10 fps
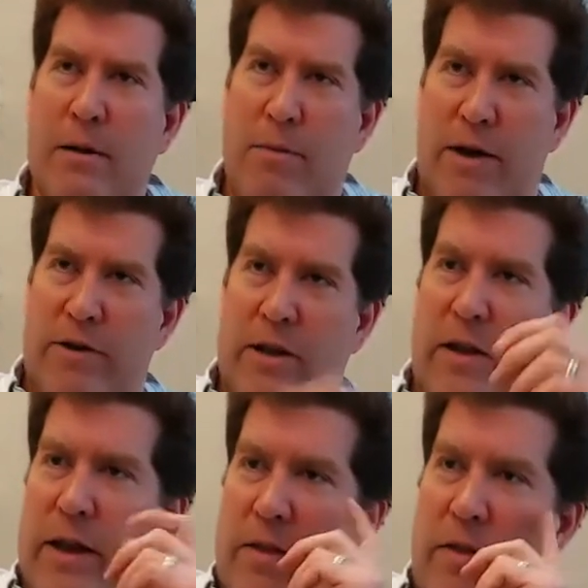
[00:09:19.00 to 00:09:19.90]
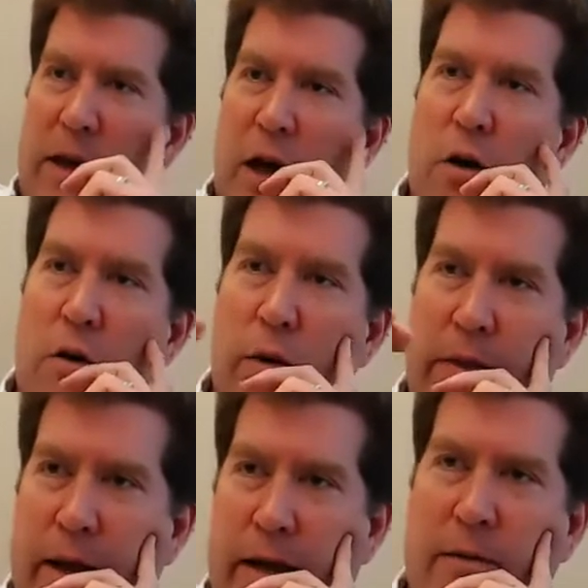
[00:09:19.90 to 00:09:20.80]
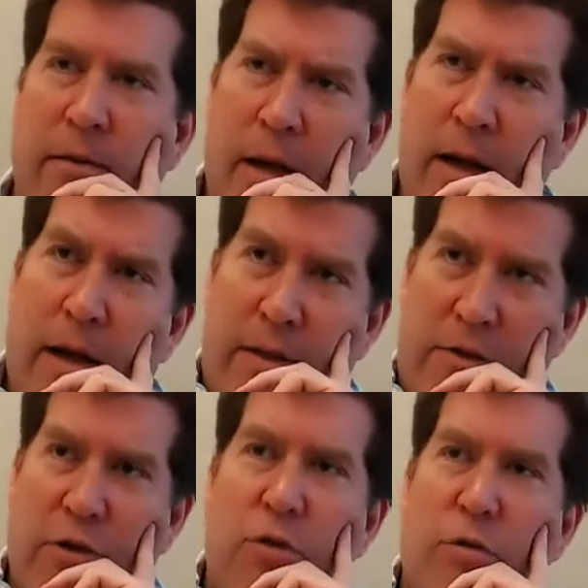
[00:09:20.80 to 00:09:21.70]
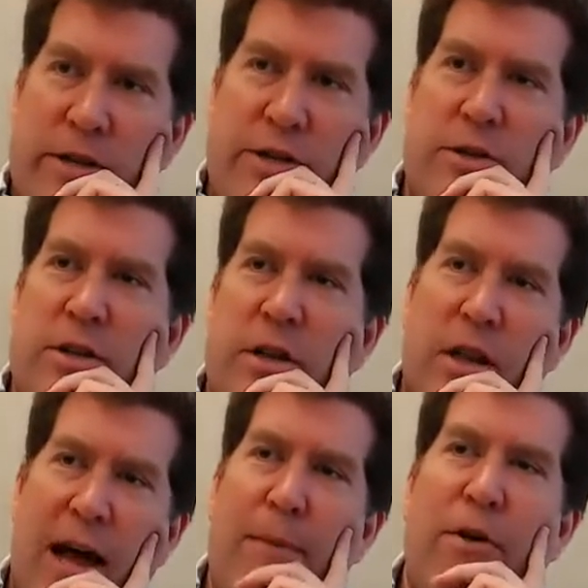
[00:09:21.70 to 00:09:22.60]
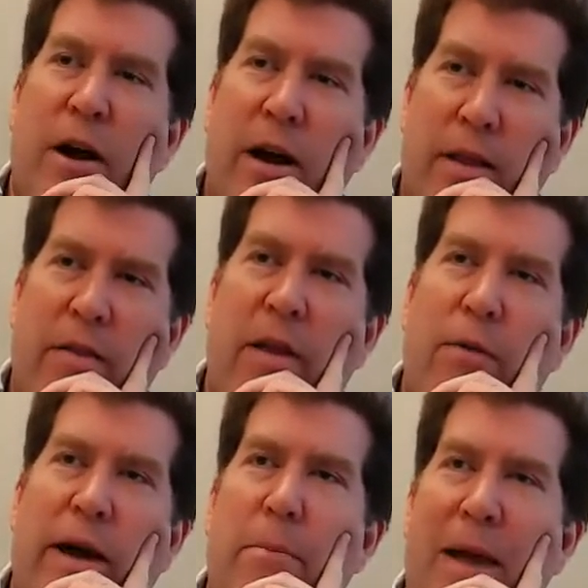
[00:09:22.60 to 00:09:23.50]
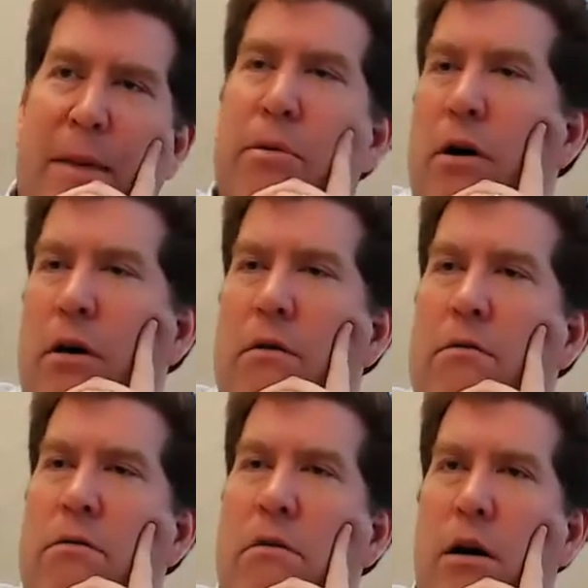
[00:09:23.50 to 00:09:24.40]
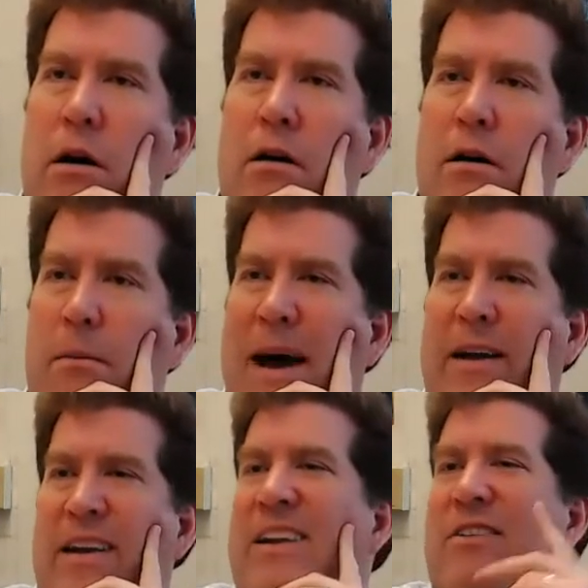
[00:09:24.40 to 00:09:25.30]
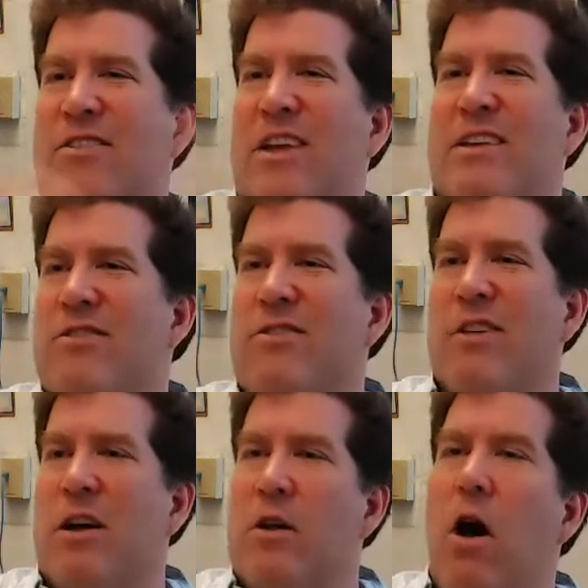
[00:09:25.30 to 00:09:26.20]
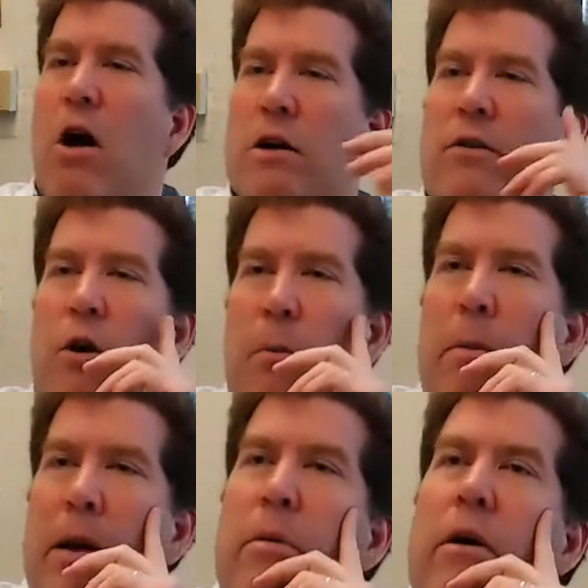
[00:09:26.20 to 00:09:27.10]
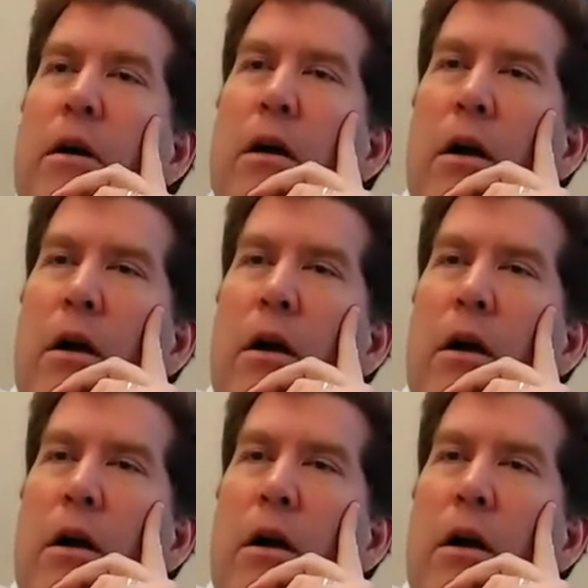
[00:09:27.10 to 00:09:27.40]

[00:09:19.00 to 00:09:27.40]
project. You know, they go and they do research in the library, and then they write a paper about it. You know, it's like just like a long-term paper.